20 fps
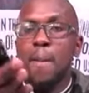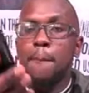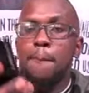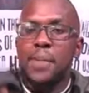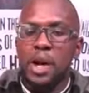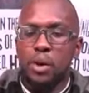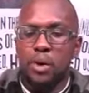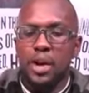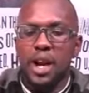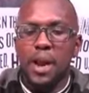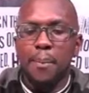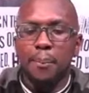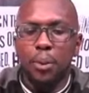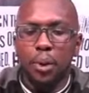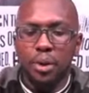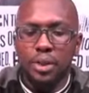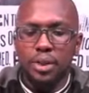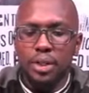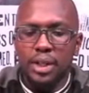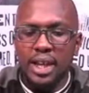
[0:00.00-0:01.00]
But when I
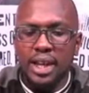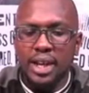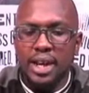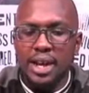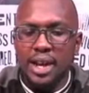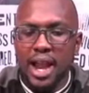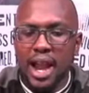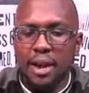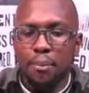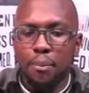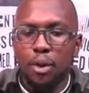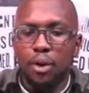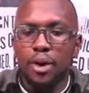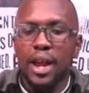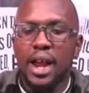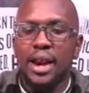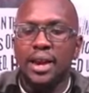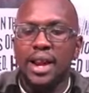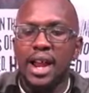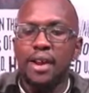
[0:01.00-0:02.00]
put in night mode
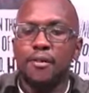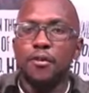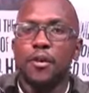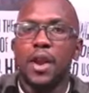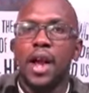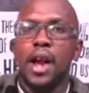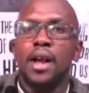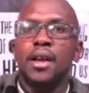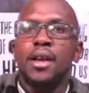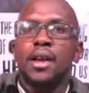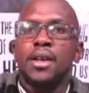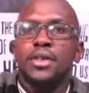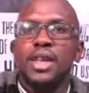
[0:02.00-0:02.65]
and night flare,